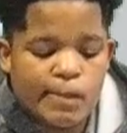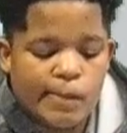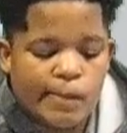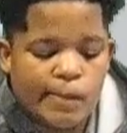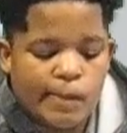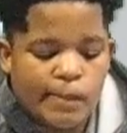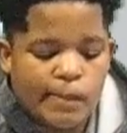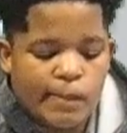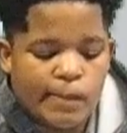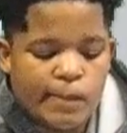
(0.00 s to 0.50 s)

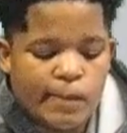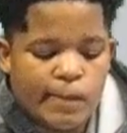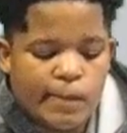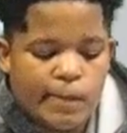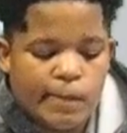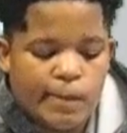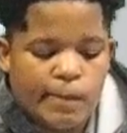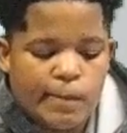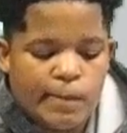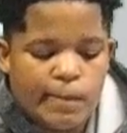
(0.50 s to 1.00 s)

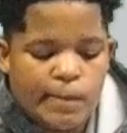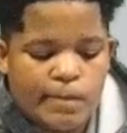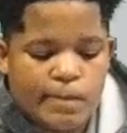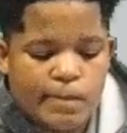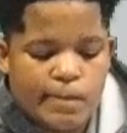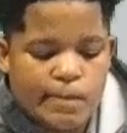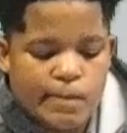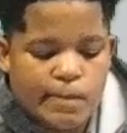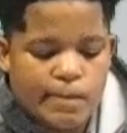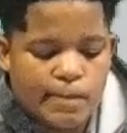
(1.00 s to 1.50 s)

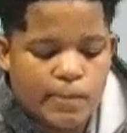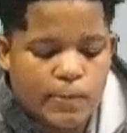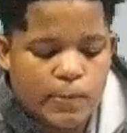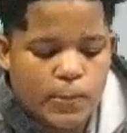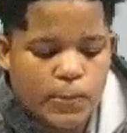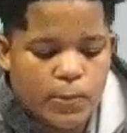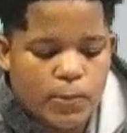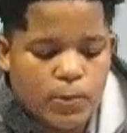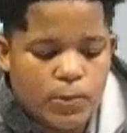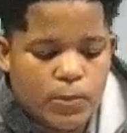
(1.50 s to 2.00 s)

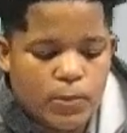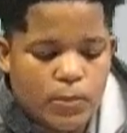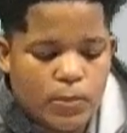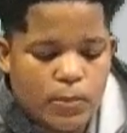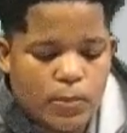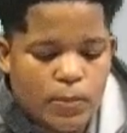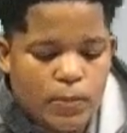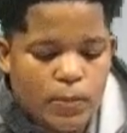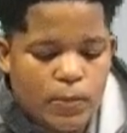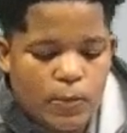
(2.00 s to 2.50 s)

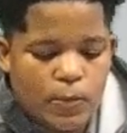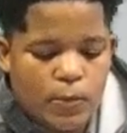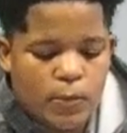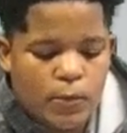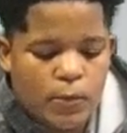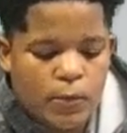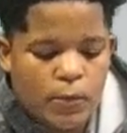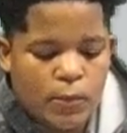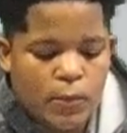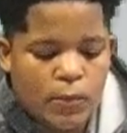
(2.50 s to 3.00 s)

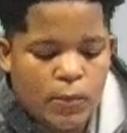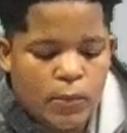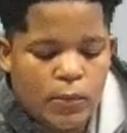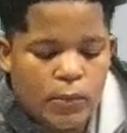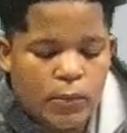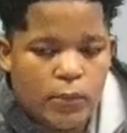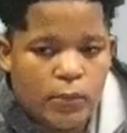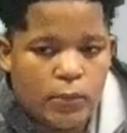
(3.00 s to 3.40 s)
This person isn't speaking.